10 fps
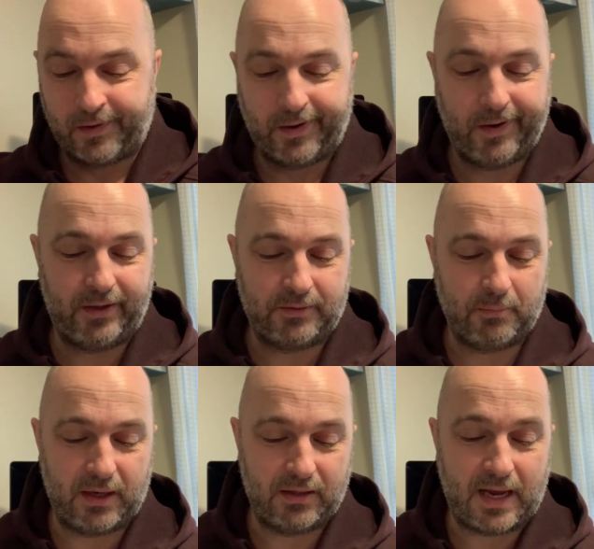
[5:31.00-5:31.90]
All right,
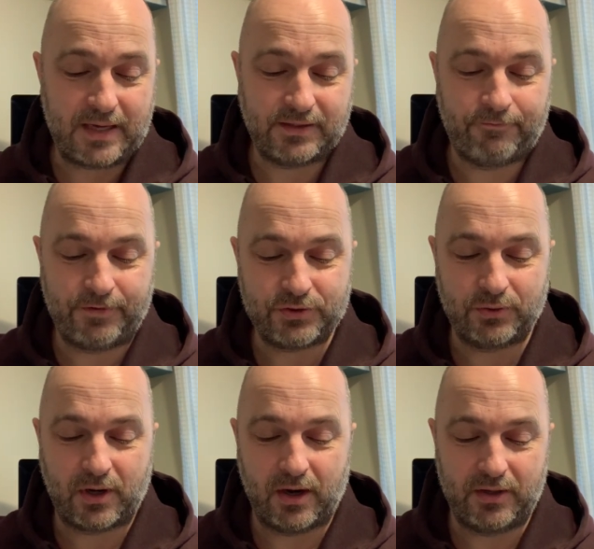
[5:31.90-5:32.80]
my last official
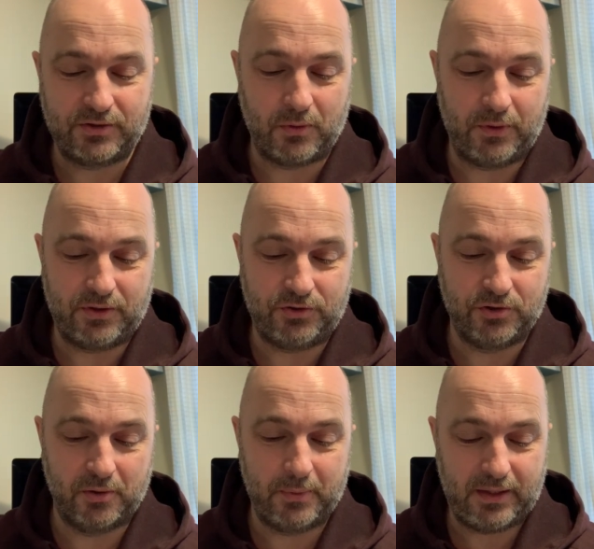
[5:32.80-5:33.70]
card is going to
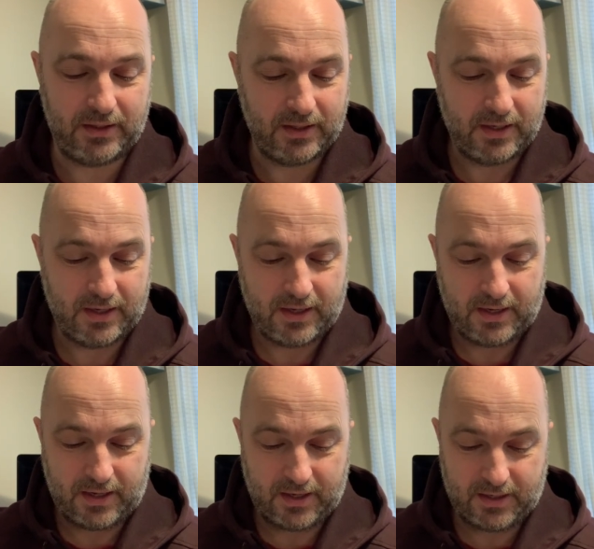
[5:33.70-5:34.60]
Germany.
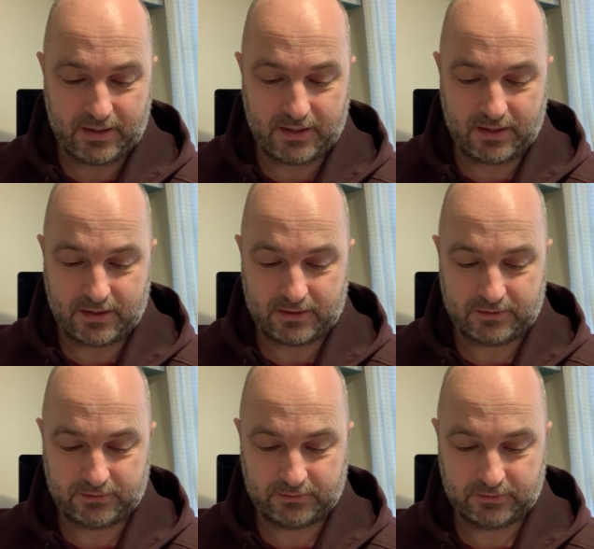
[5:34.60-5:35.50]
And
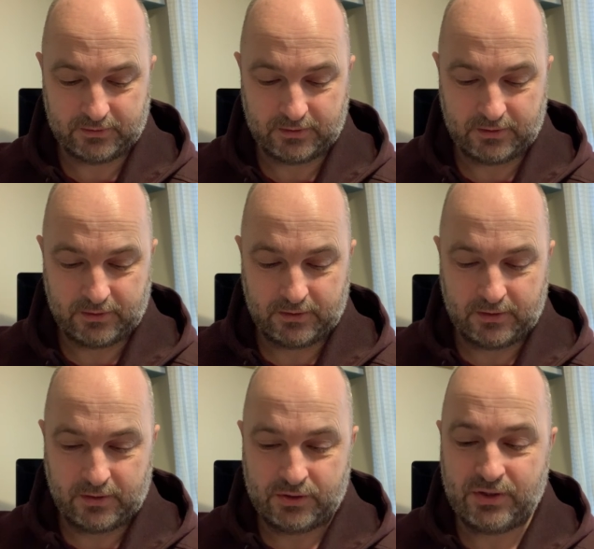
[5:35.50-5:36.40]

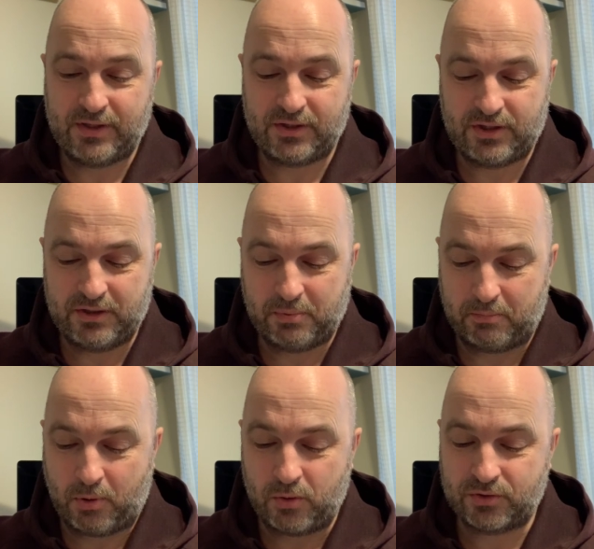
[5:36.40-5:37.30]
she says she's been
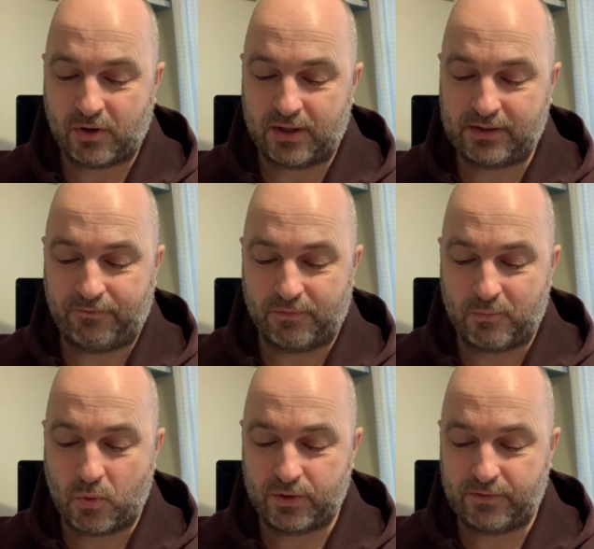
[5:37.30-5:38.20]
postcrossing for
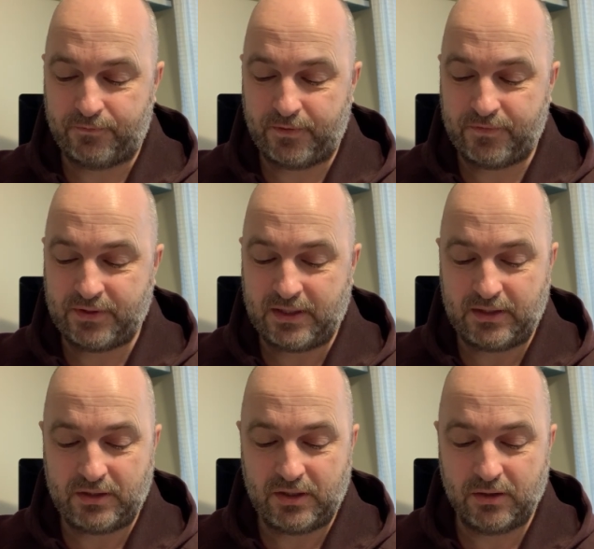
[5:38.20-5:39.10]
more than
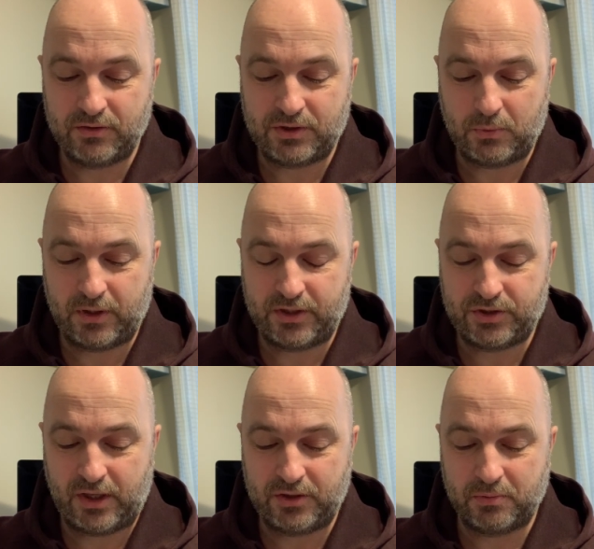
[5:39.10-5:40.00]
15 years. She wanted to
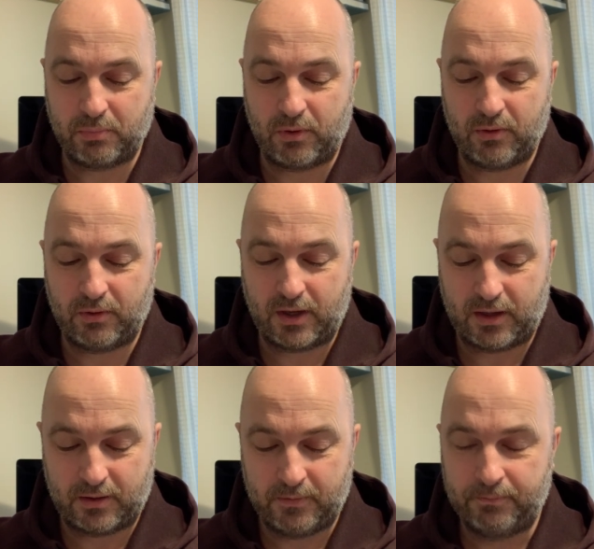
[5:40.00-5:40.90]
change her